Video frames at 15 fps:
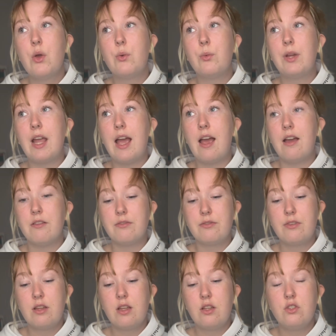We have
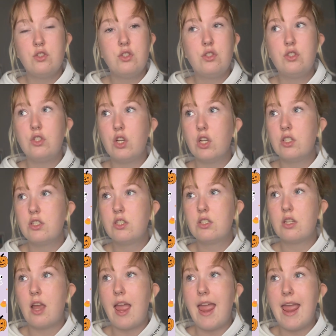just
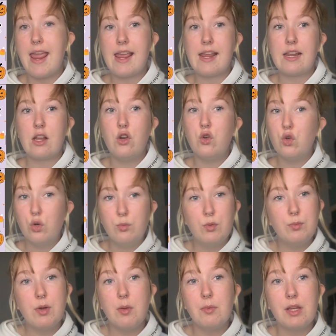a normal
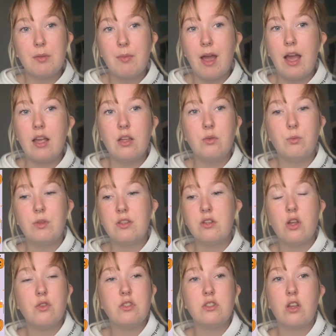pumpkin pattern with no
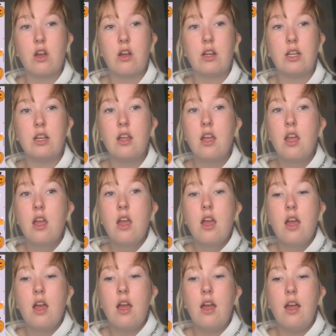design,
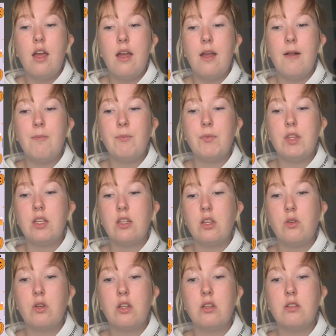that you
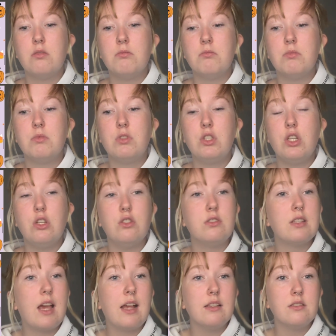can use
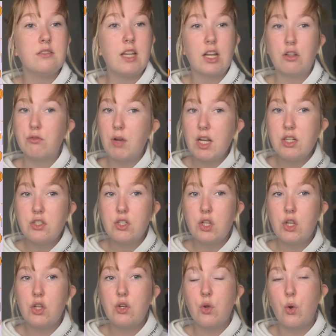as
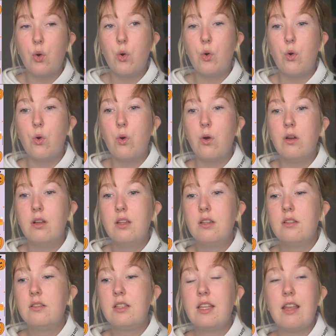decoration or
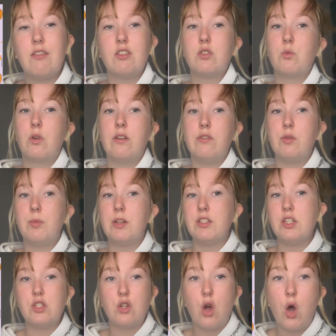give it to one of your
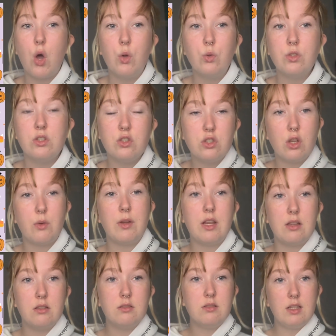plushies to hold and sew it
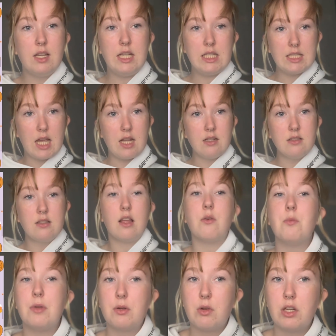in its hands. That would
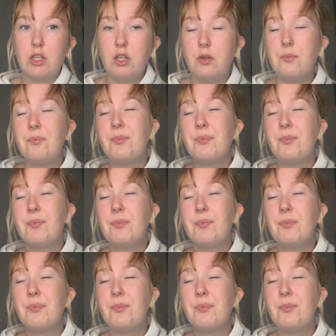be quite cute.